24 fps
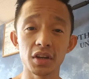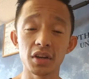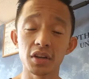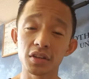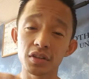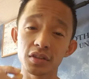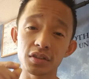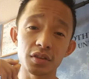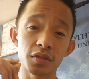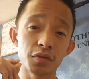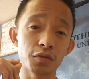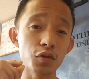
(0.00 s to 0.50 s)

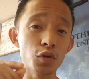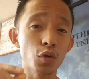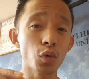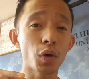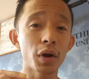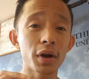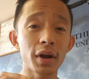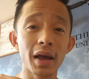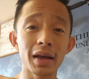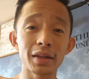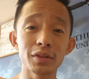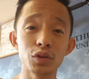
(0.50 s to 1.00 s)
Because if you
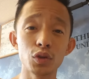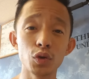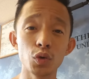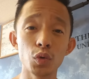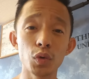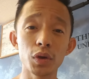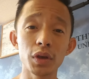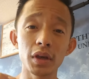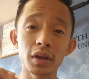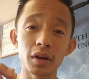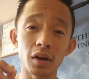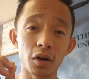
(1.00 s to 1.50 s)
are not
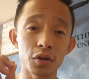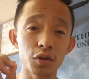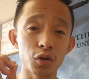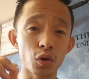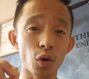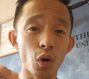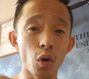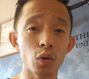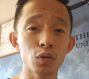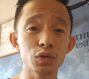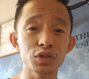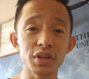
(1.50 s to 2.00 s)
doing it on your
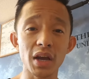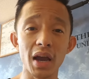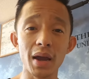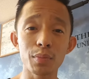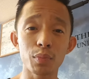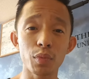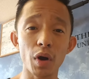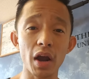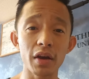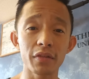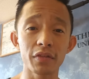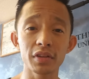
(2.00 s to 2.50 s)
own time
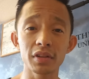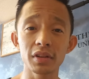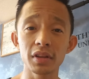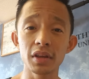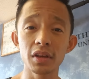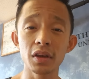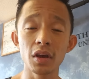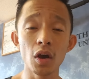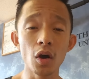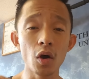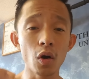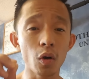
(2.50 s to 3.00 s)

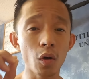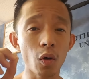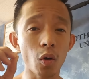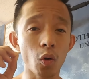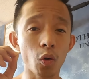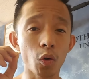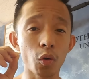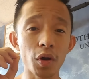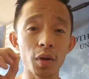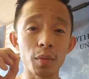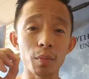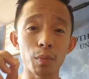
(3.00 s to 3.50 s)
privately
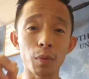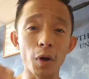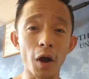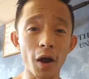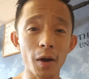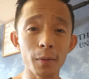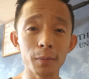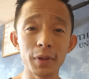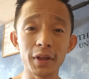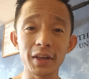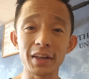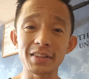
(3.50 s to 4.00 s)
or in
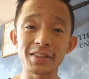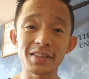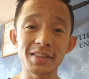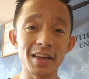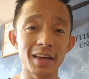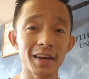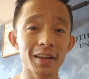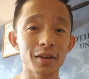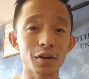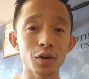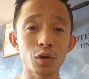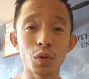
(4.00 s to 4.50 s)
public and
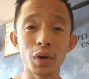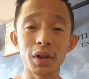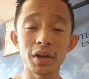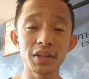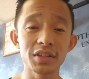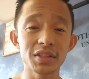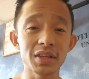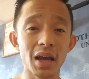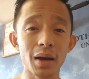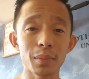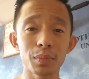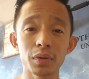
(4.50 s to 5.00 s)
setting a great
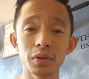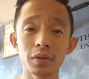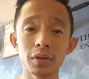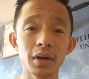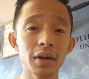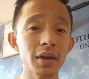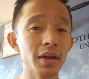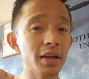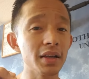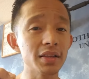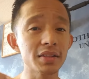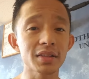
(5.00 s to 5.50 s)
example,
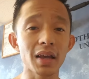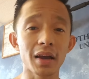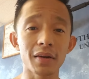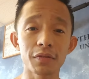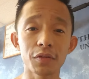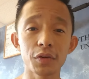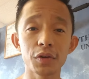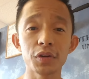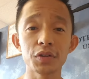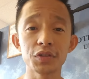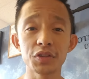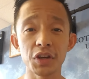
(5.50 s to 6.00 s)
it's time for
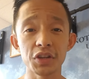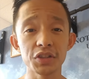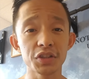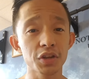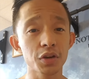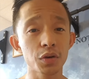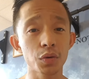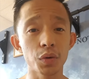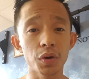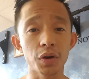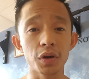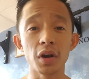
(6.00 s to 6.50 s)
you to change your
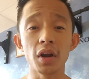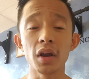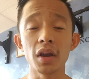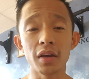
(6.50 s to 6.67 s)
career.